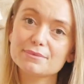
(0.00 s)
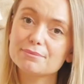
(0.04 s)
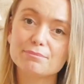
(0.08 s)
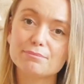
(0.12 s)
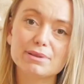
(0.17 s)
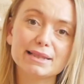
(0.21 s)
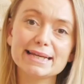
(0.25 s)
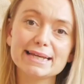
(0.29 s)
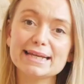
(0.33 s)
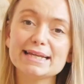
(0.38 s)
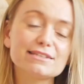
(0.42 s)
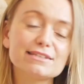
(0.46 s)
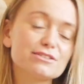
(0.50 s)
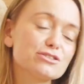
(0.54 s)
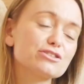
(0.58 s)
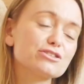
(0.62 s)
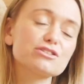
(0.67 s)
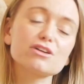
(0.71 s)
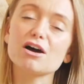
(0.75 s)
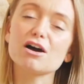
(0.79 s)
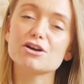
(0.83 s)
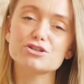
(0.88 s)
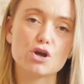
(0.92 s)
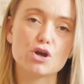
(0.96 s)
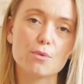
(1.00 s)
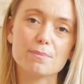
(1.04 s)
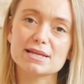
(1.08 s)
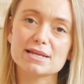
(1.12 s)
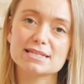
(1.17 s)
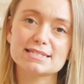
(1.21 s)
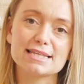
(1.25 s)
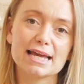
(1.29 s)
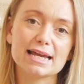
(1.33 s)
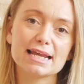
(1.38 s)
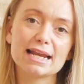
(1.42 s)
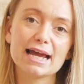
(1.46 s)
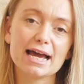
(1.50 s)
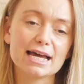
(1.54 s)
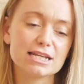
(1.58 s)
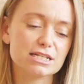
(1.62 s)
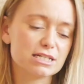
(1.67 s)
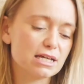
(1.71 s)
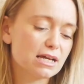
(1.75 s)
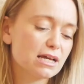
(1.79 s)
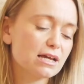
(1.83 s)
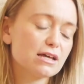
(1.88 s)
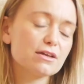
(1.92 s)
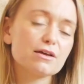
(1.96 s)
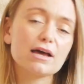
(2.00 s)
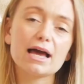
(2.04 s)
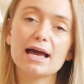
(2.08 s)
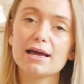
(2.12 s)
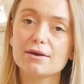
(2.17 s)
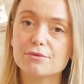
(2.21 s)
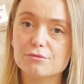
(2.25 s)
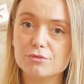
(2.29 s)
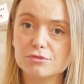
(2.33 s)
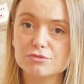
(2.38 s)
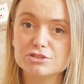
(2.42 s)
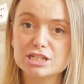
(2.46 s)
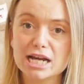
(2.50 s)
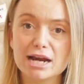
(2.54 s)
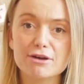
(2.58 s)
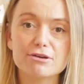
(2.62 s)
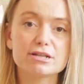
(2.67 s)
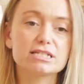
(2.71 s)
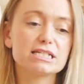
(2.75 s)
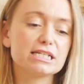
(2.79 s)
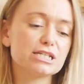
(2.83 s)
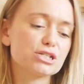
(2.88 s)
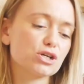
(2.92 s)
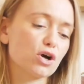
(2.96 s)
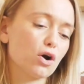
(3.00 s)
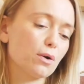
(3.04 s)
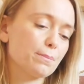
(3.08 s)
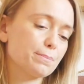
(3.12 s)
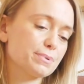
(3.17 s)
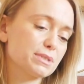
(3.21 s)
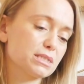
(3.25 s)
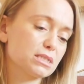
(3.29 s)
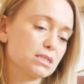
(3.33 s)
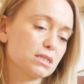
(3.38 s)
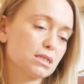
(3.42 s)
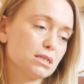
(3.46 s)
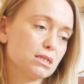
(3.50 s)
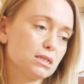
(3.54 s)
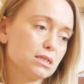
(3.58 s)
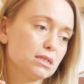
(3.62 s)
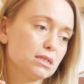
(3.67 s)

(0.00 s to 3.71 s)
Please start shopping secondhand. Charity shops,